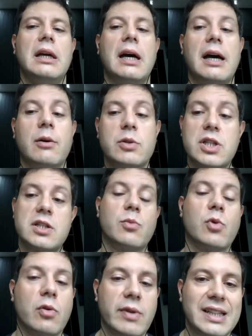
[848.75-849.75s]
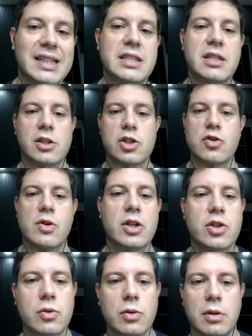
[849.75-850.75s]
uh, which is a more realistic
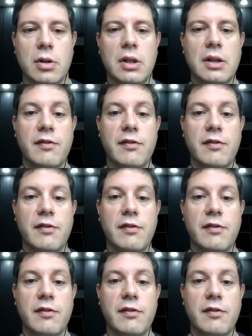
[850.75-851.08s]
structural